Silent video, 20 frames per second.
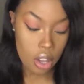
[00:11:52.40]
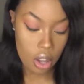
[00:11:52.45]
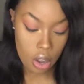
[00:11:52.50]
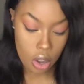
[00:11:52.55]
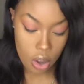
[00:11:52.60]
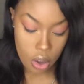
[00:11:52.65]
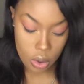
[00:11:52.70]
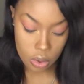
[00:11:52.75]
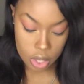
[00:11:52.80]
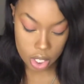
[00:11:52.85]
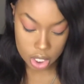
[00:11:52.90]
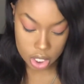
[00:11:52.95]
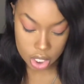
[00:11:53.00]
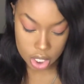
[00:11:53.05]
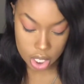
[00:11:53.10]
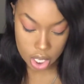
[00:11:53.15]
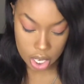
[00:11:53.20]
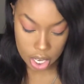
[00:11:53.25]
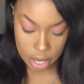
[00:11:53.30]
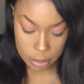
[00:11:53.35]
oh, this is
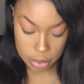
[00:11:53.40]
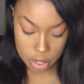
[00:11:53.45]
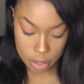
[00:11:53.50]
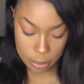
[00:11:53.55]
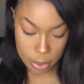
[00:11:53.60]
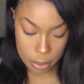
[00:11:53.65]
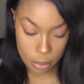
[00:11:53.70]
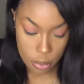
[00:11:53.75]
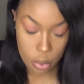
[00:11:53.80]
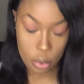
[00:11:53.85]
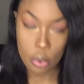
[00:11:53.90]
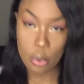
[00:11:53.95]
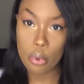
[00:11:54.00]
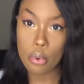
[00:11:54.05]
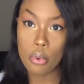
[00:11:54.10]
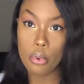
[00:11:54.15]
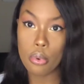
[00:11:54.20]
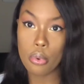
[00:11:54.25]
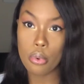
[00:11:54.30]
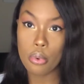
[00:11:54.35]
the names of the people
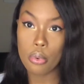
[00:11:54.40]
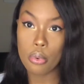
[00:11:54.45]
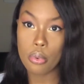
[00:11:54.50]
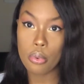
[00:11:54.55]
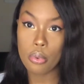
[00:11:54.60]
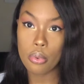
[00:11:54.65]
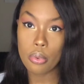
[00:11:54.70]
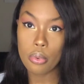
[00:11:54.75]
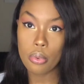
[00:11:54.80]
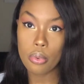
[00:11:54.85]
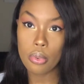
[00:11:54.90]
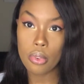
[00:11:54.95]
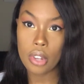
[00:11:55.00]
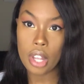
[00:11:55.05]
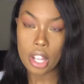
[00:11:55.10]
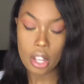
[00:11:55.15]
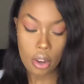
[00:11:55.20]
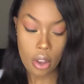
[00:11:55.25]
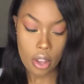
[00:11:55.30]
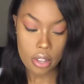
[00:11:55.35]
who
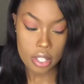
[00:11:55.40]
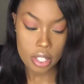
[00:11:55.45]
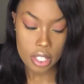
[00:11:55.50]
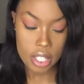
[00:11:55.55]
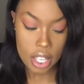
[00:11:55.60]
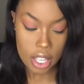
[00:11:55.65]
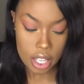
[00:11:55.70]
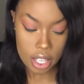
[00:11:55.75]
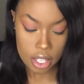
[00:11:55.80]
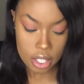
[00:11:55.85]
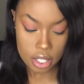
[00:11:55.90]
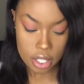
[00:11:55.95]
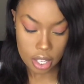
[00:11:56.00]
like lost the tickets.